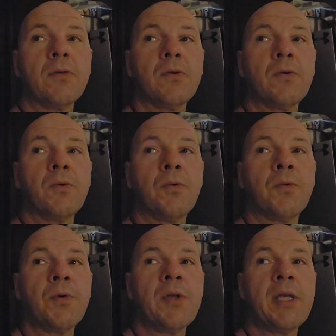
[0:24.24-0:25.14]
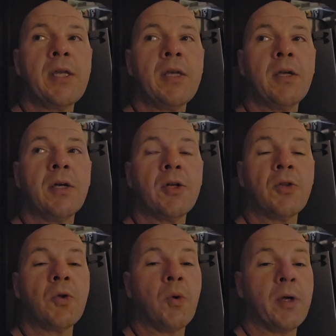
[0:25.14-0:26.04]
To
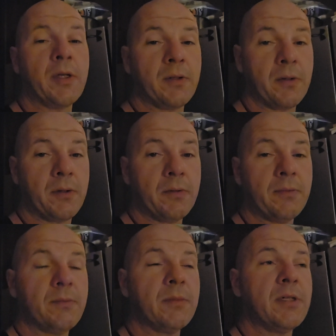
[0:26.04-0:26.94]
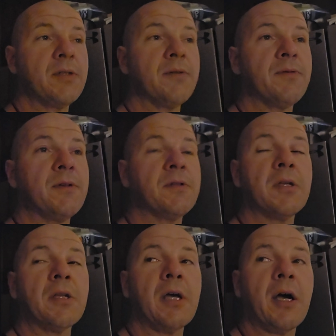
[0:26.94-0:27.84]
reconnoiter is to
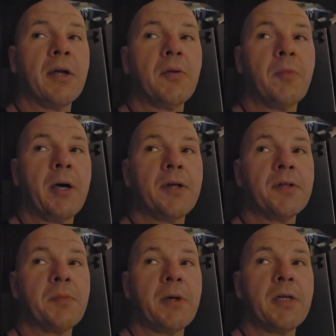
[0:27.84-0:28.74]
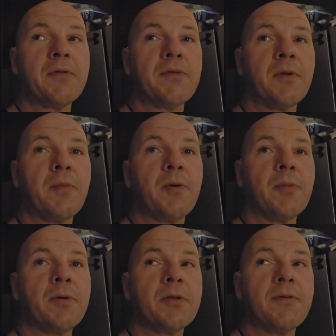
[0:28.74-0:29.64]
physically occupy a space for the
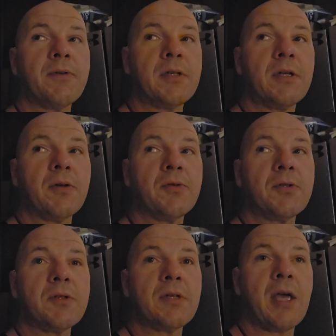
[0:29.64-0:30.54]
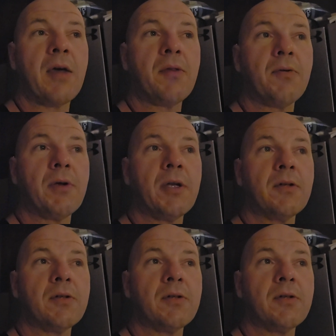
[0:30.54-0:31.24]
purpose of intelligence gathering.